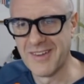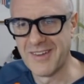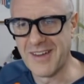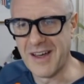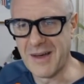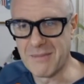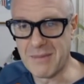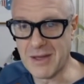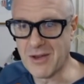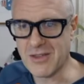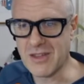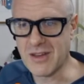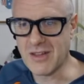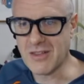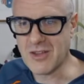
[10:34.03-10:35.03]
by not
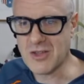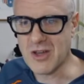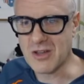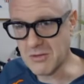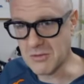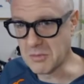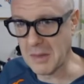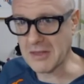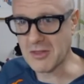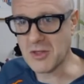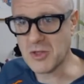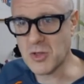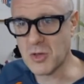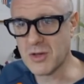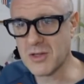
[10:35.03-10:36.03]
getting the shot. You make the
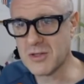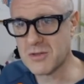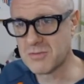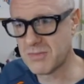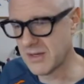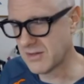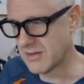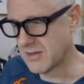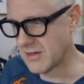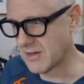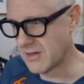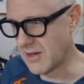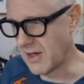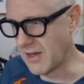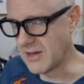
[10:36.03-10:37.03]
choice, but
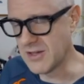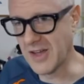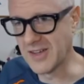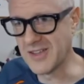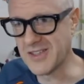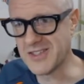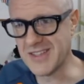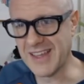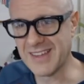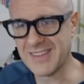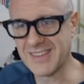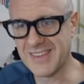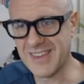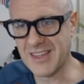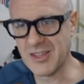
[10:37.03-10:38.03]

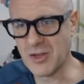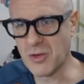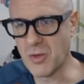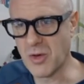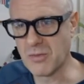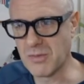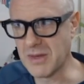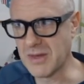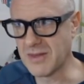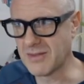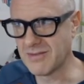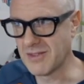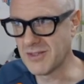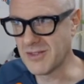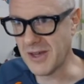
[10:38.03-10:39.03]
understand that you won't be
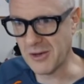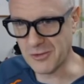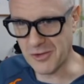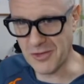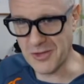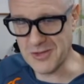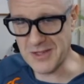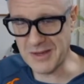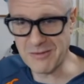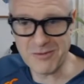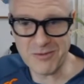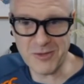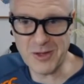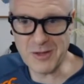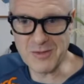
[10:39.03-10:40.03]
entitled to the same
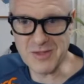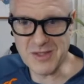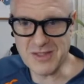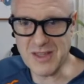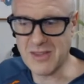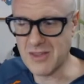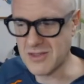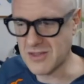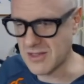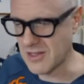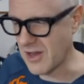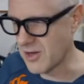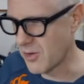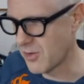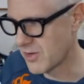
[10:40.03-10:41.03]
freedoms as others. And
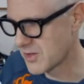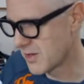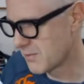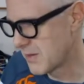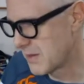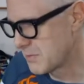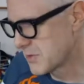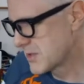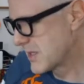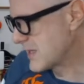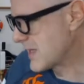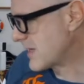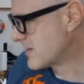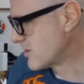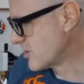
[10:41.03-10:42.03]
I know that some people see
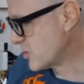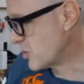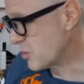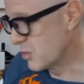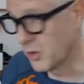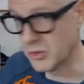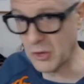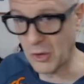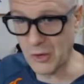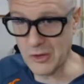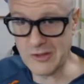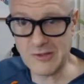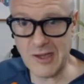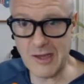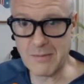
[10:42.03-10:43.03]
that as a New World
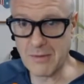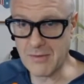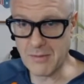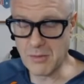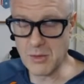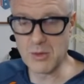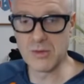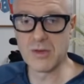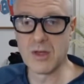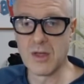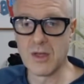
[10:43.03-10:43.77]
Order type of a move,